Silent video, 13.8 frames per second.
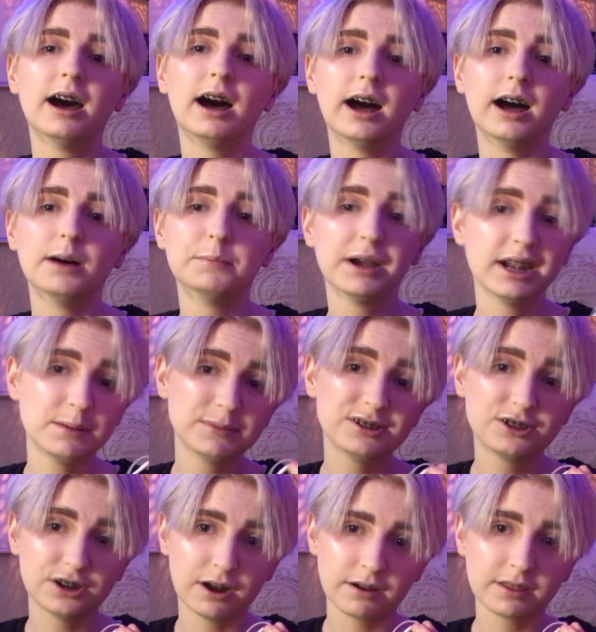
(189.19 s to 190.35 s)
Uh, my name is
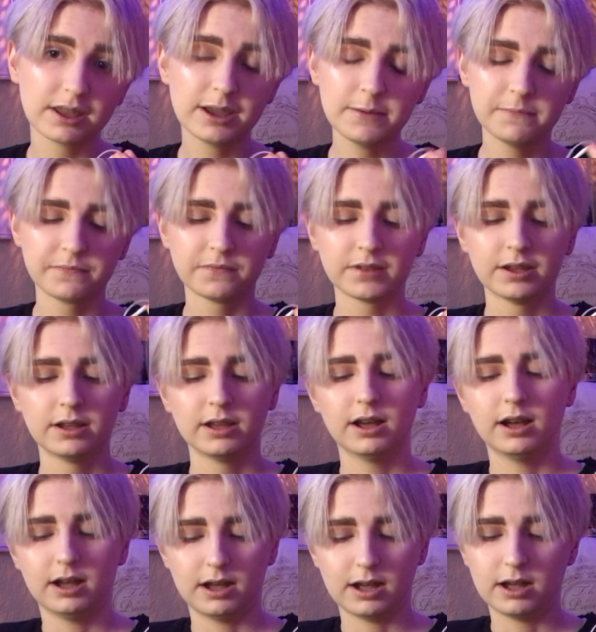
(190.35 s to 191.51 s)
Charlie.
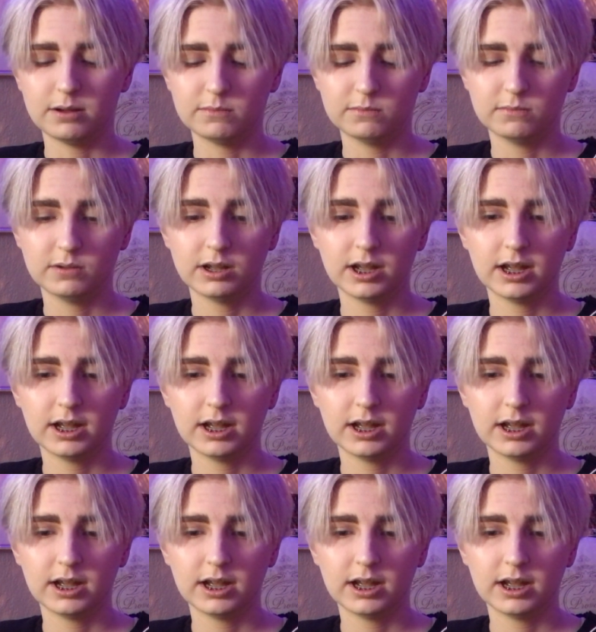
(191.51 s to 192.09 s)
Um,